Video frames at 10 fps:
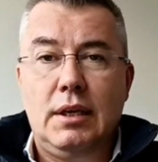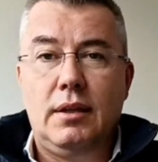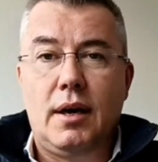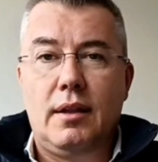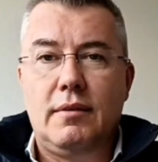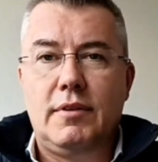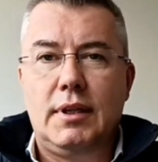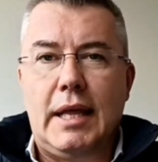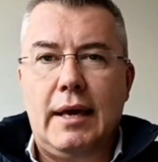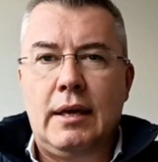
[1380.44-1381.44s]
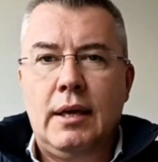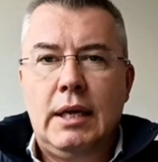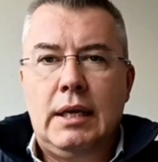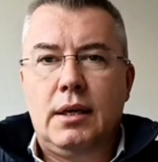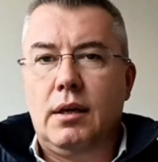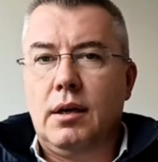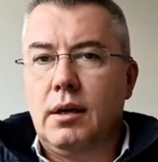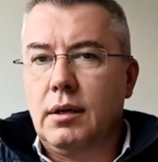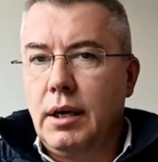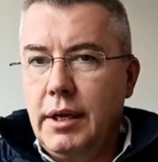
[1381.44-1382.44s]
in the end of the day.
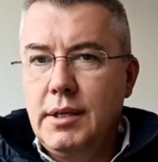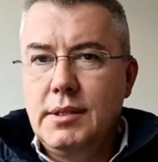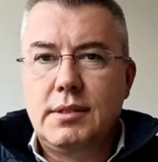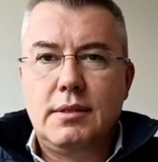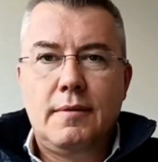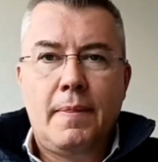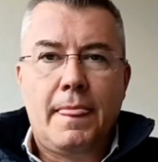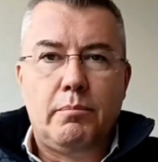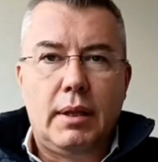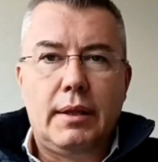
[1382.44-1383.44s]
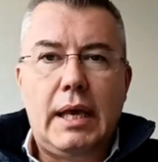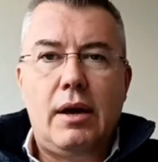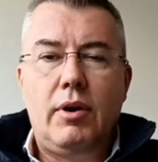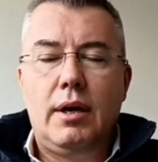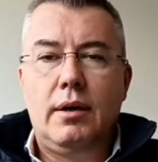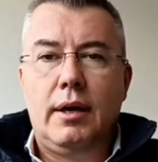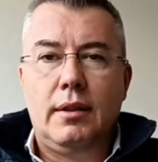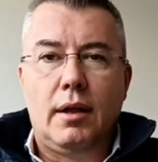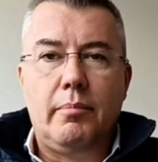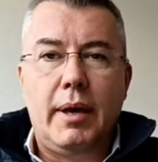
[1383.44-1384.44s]
Greece, Bulgaria, and
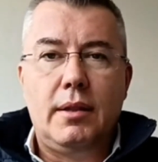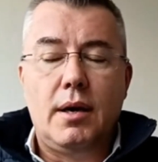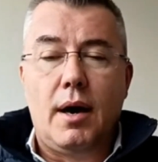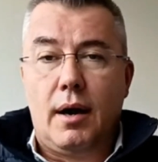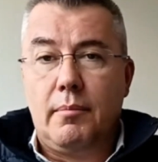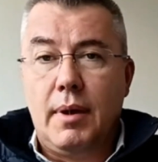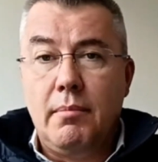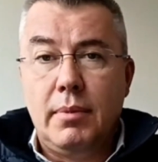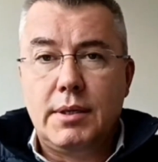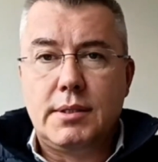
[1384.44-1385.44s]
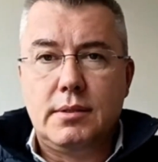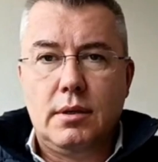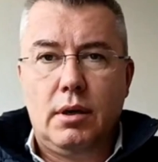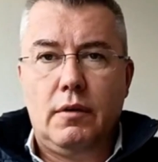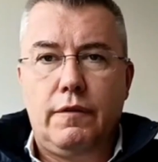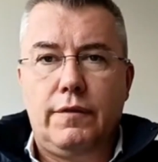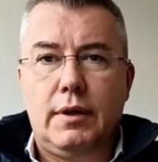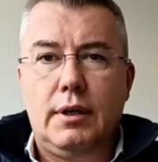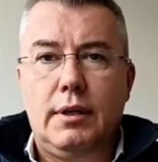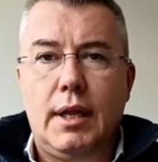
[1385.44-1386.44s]
Albania are members of
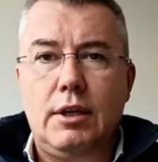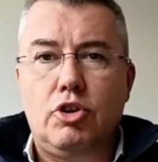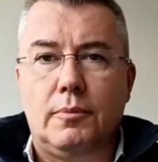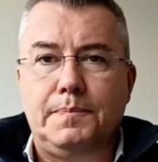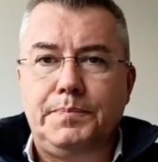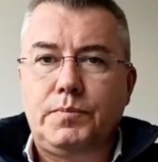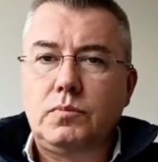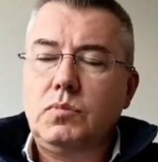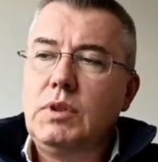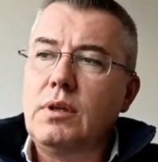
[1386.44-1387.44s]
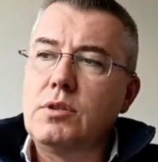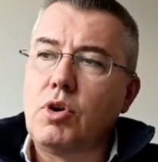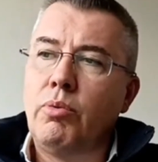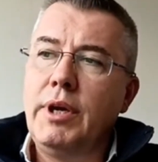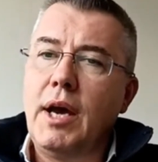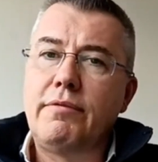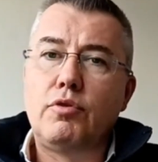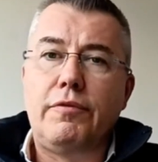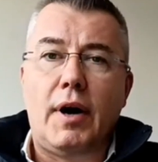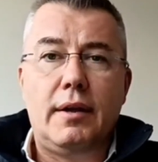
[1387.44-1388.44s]
NATO. So we have to
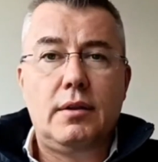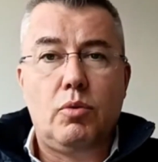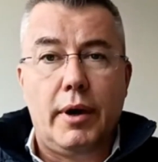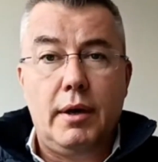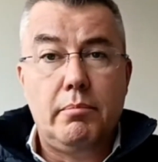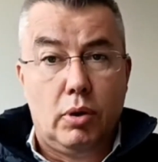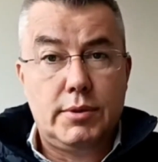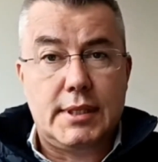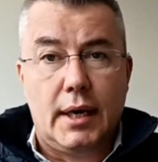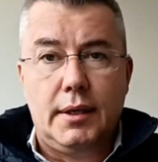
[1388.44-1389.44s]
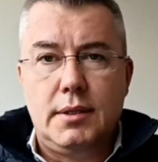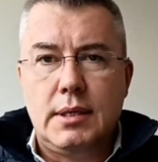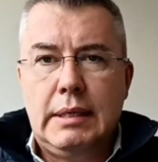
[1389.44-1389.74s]
find a way, both sides,